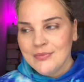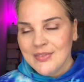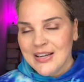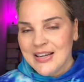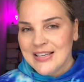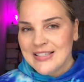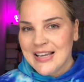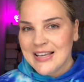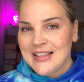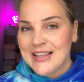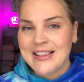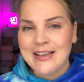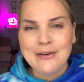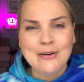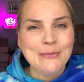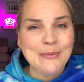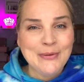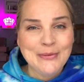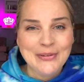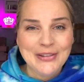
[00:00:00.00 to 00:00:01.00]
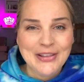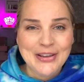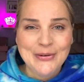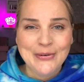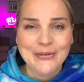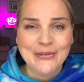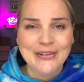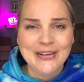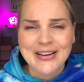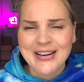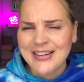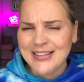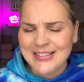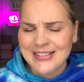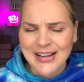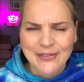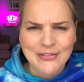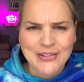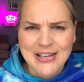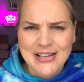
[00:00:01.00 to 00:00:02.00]
because I think that would be really cool, and it's
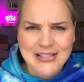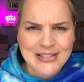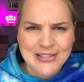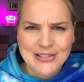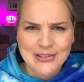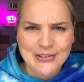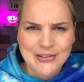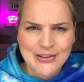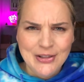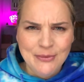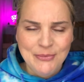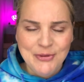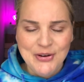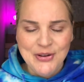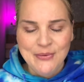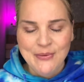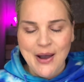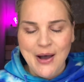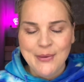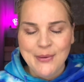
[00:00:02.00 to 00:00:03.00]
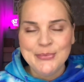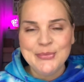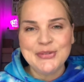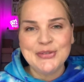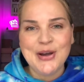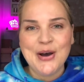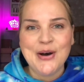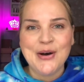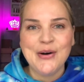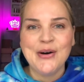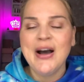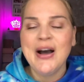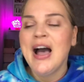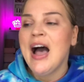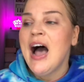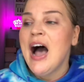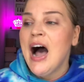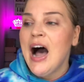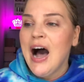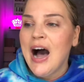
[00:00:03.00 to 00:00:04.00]
definitely still in the beauty realm. So
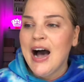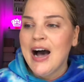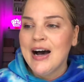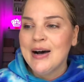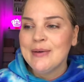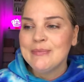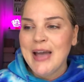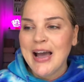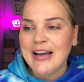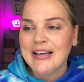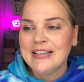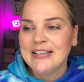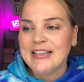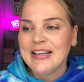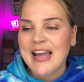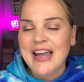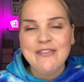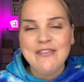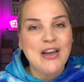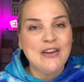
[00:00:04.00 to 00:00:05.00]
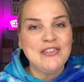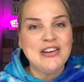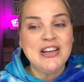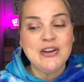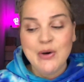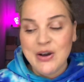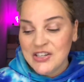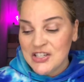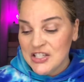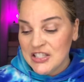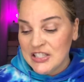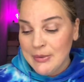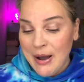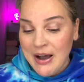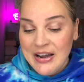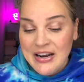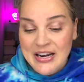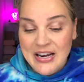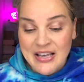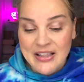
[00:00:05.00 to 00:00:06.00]
yeah, if you have any questions
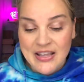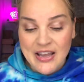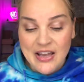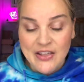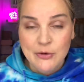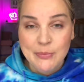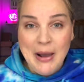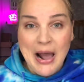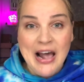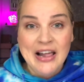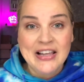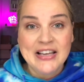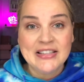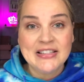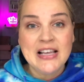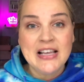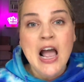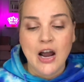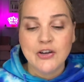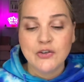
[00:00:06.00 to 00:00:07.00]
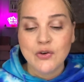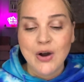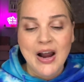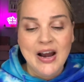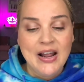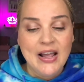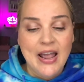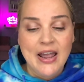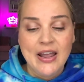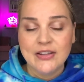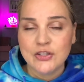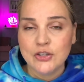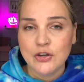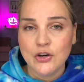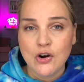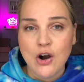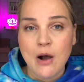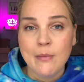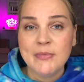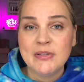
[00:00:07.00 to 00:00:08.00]
about any of the other palettes, I try to answer
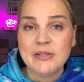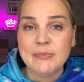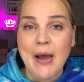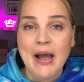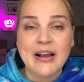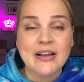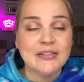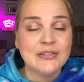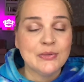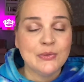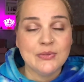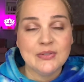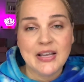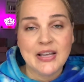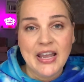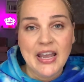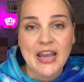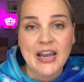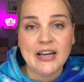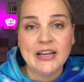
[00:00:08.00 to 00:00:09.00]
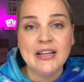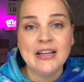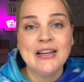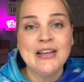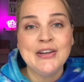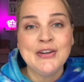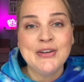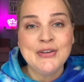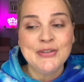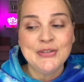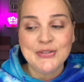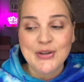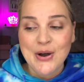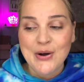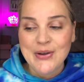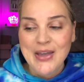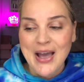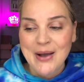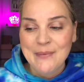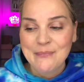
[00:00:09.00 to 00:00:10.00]
your comments back as soon as I can. So
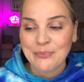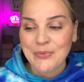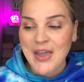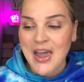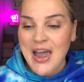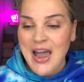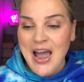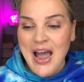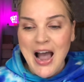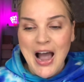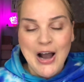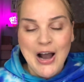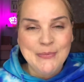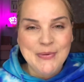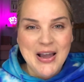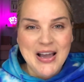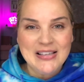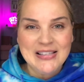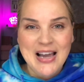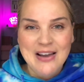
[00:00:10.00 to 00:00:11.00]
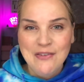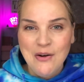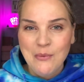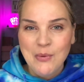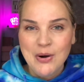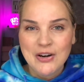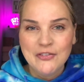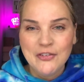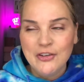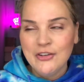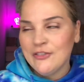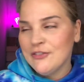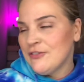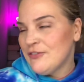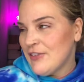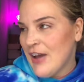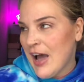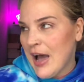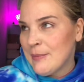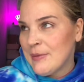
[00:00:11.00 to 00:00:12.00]
yeah, I hope you guys have a wonderful,
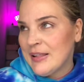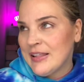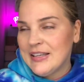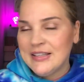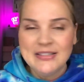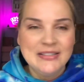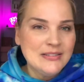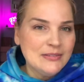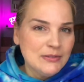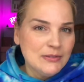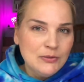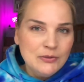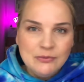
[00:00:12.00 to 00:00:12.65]
fabulous